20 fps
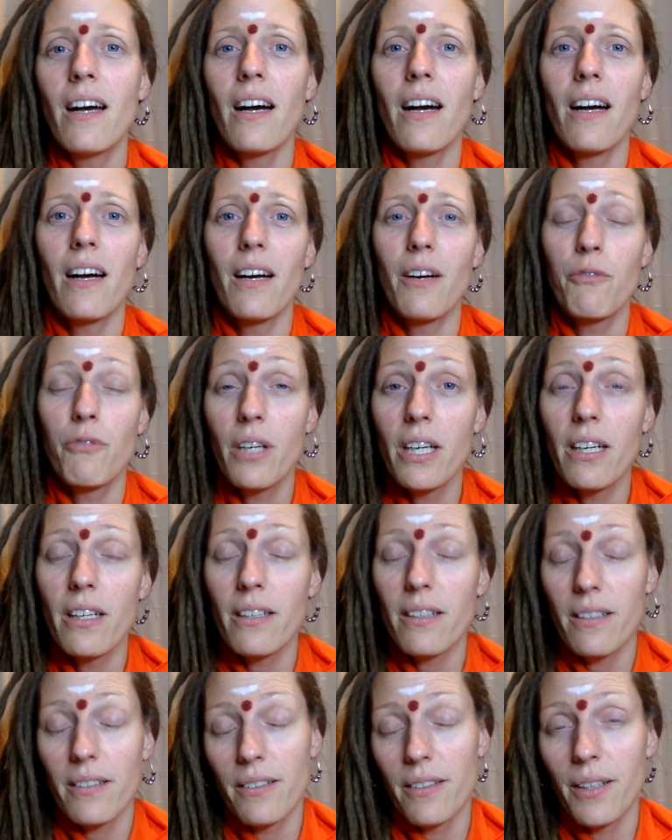
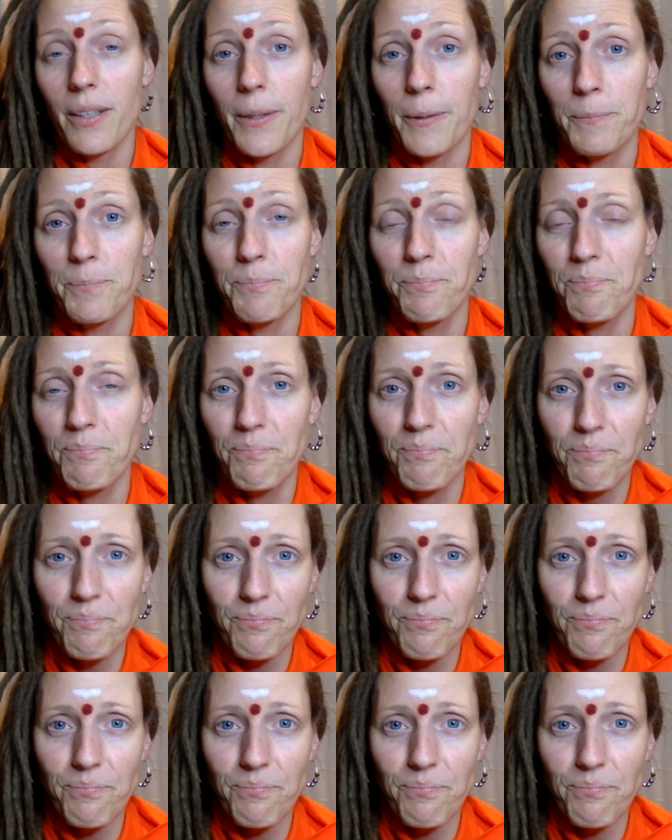according